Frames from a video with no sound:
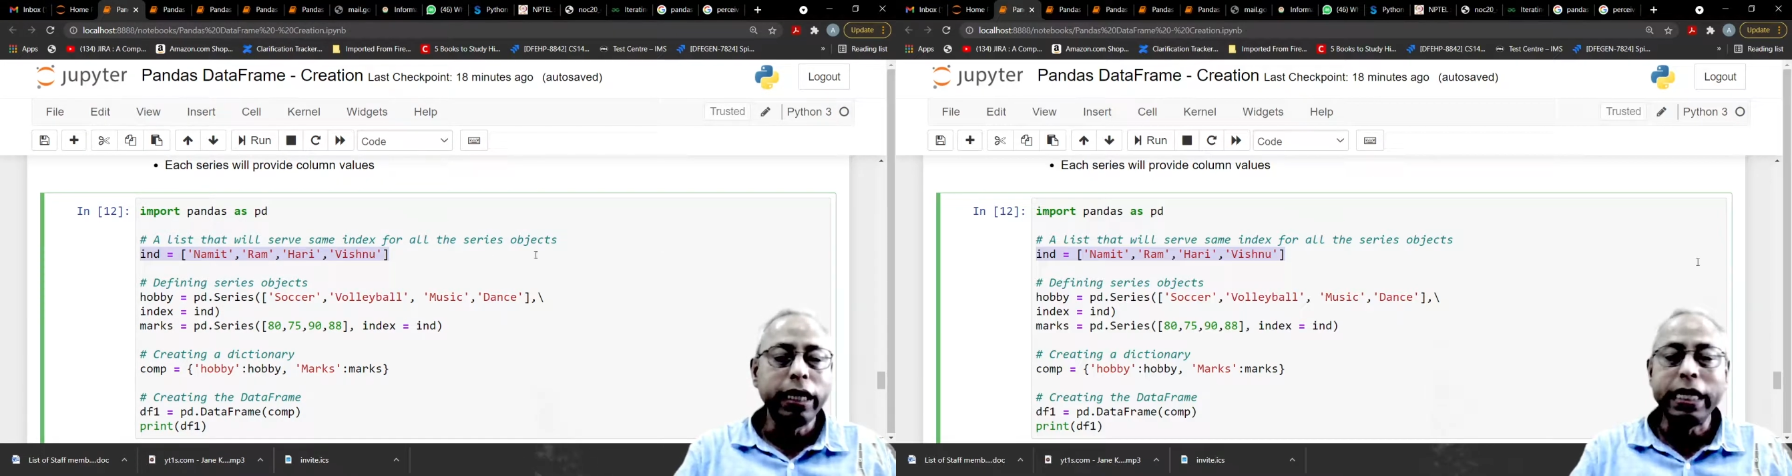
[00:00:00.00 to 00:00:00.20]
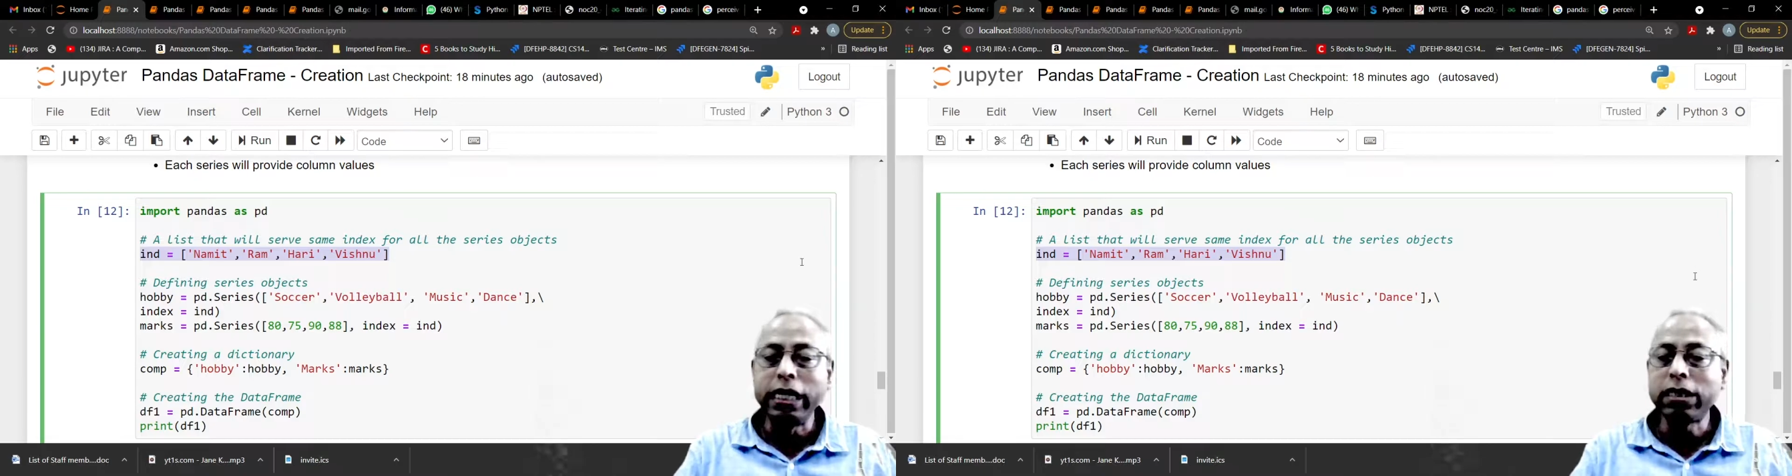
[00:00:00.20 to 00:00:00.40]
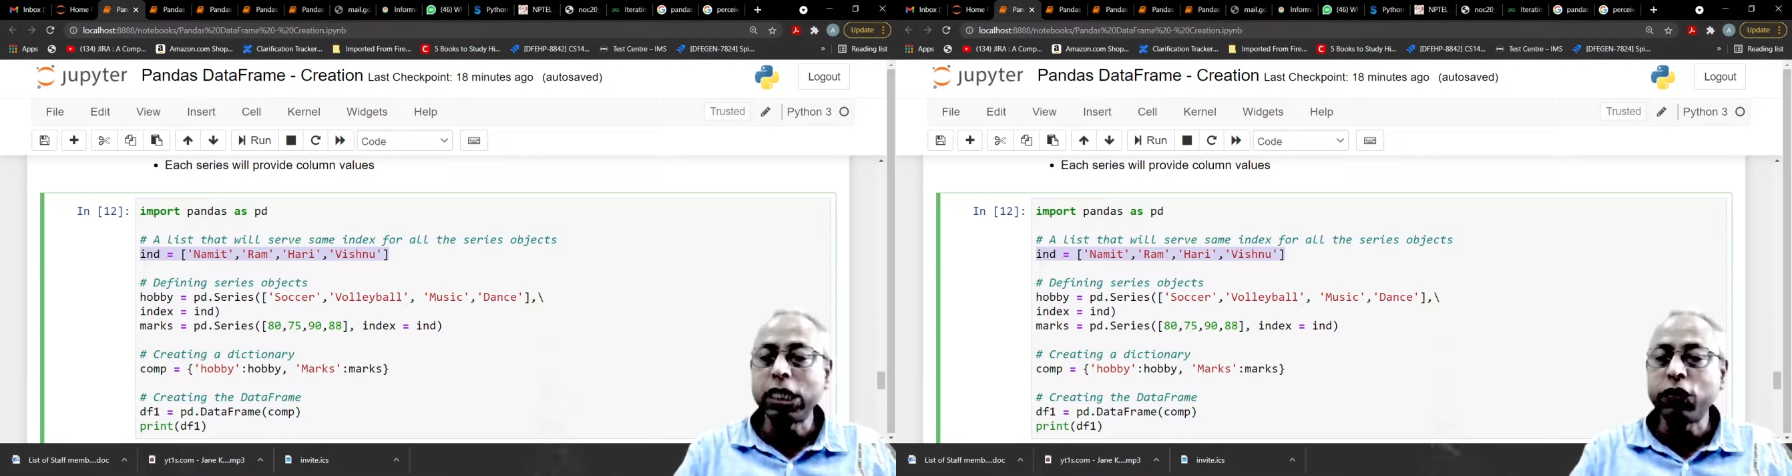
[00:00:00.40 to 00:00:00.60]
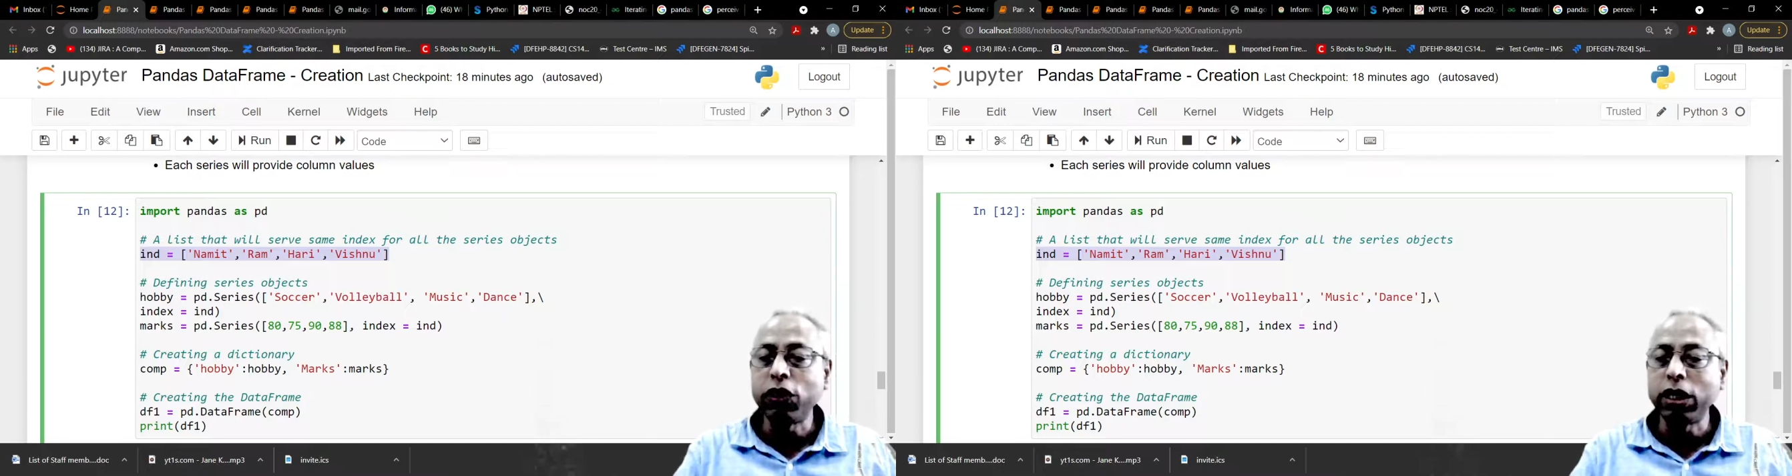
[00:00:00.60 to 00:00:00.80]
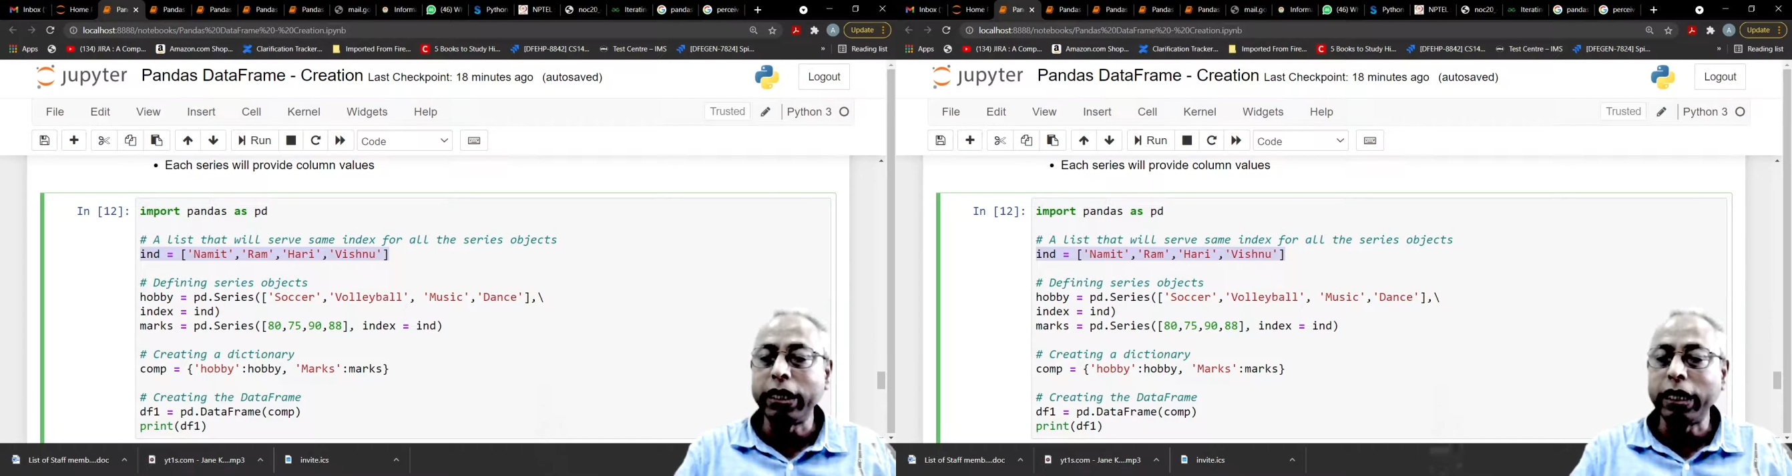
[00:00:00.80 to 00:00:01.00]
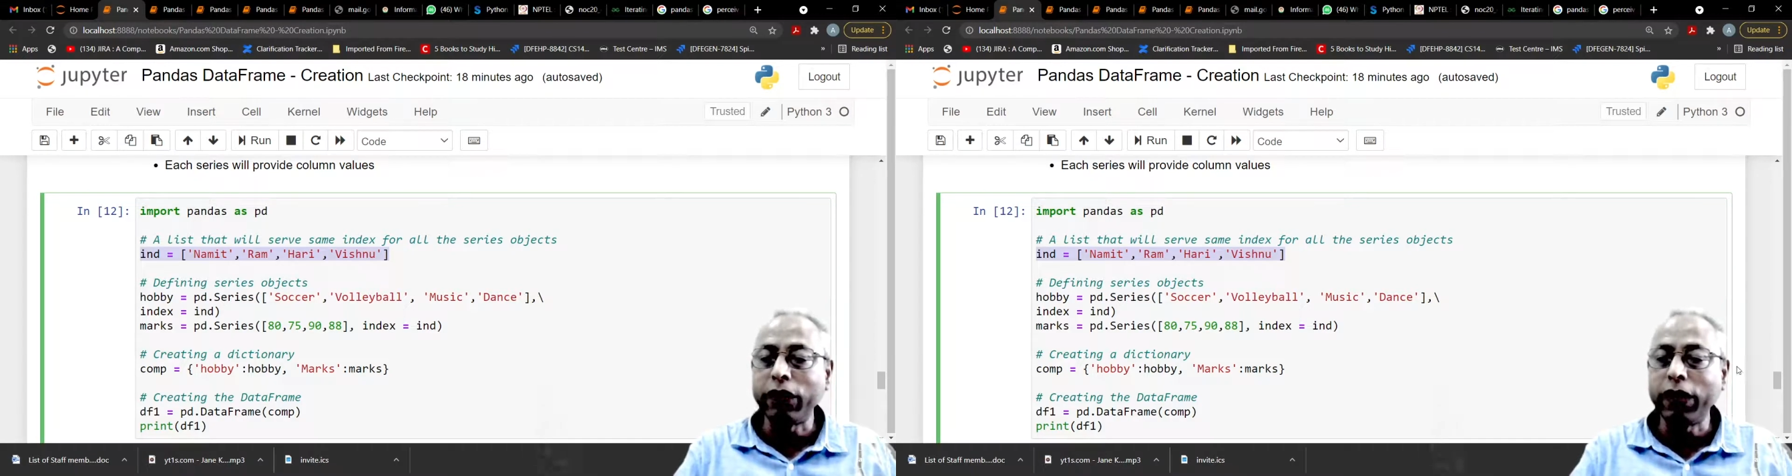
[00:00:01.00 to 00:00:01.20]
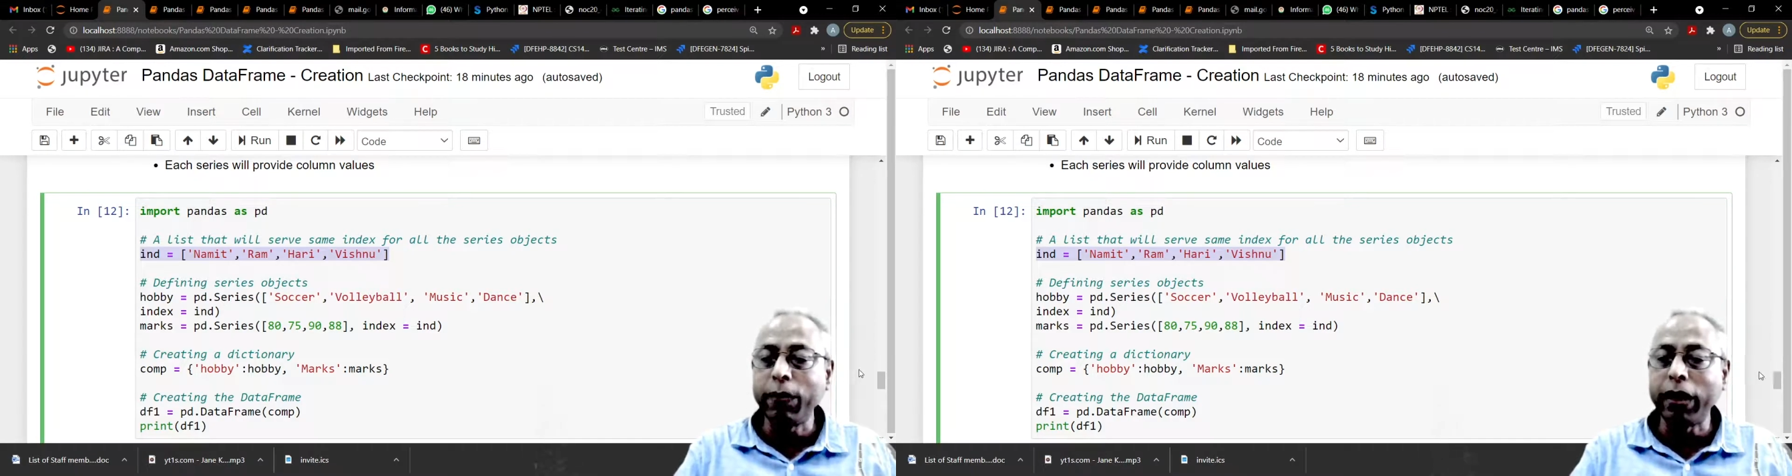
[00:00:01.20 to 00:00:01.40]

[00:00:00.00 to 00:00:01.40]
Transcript: indices for the data frame.